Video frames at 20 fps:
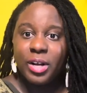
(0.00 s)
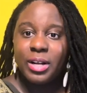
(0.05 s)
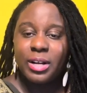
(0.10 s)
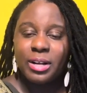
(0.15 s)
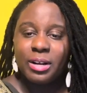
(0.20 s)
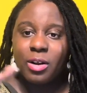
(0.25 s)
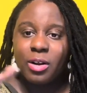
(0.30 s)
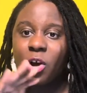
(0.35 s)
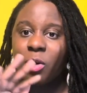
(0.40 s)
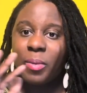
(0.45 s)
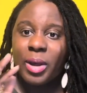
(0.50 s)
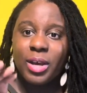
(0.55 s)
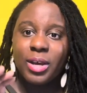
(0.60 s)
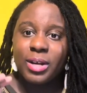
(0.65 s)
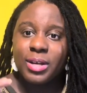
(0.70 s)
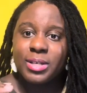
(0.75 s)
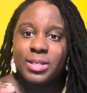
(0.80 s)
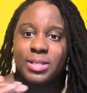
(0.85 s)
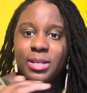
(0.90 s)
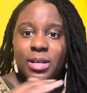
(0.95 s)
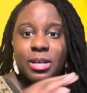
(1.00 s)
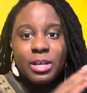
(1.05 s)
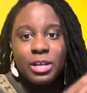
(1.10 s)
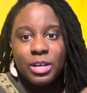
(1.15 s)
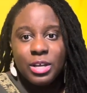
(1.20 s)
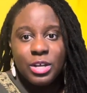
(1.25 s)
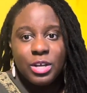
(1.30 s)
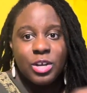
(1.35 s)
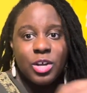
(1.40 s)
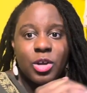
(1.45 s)
And oh my goodness,
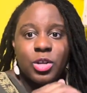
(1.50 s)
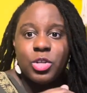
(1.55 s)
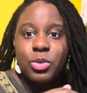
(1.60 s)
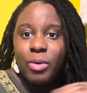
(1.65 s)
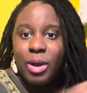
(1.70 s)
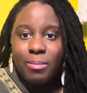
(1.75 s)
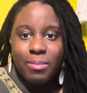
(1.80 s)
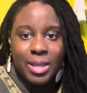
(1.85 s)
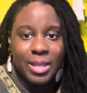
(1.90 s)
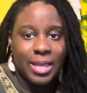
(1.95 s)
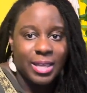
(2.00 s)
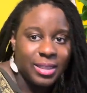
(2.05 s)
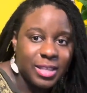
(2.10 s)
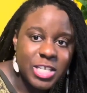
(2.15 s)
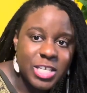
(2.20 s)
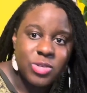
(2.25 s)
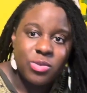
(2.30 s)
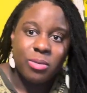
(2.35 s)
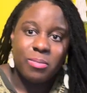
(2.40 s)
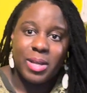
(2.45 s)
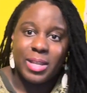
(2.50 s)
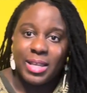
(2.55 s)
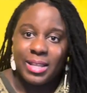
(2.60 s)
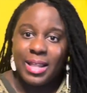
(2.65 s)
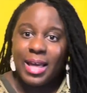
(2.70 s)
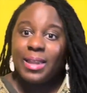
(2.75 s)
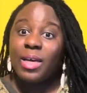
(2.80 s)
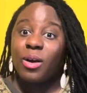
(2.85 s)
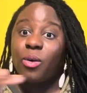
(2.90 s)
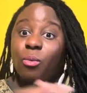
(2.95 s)
do I be like this? Do I be like
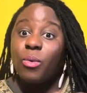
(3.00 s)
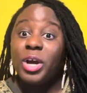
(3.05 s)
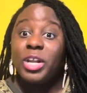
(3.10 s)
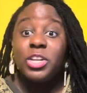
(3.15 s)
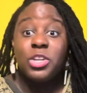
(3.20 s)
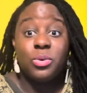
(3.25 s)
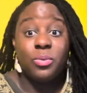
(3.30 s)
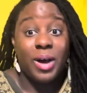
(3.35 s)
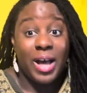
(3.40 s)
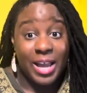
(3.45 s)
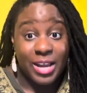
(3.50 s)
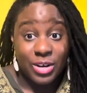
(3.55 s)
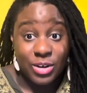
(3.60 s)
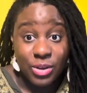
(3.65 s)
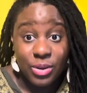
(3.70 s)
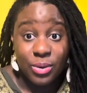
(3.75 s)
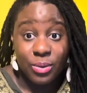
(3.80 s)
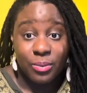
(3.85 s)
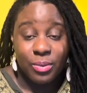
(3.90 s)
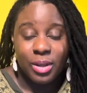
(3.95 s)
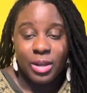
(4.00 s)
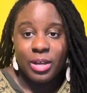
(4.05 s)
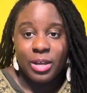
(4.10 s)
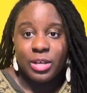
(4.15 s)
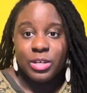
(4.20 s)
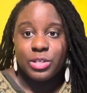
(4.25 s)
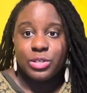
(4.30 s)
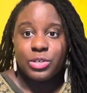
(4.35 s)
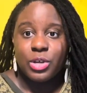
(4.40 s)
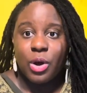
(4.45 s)
that? Like, what do I do?
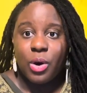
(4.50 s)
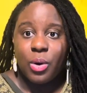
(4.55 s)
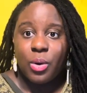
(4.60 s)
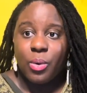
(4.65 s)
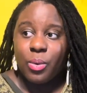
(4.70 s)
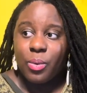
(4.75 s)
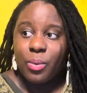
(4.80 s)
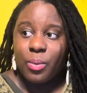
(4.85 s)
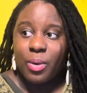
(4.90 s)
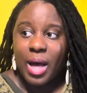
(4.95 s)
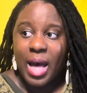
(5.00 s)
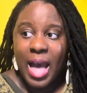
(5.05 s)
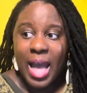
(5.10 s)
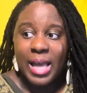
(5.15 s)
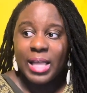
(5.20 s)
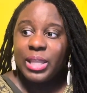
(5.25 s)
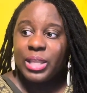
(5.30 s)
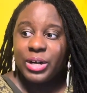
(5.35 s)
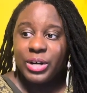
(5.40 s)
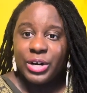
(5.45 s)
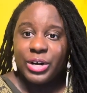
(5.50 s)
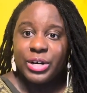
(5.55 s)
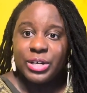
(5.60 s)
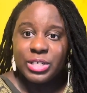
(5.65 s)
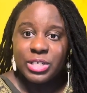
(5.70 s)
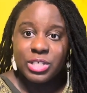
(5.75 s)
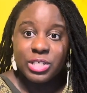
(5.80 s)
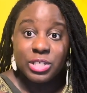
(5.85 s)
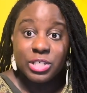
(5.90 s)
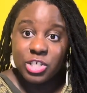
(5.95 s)
So I
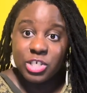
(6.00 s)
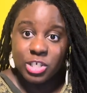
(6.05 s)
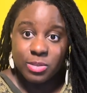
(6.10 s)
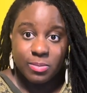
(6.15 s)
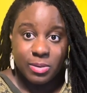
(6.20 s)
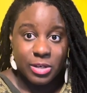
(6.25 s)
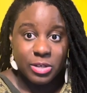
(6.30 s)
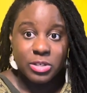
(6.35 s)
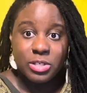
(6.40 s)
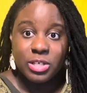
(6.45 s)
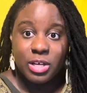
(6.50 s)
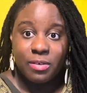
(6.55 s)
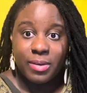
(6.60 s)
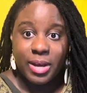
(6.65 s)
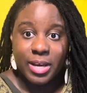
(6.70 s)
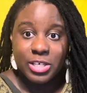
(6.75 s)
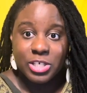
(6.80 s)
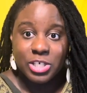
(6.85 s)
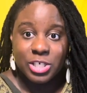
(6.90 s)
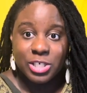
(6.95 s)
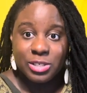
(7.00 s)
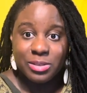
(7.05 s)
learned, just be yourself, Aisha.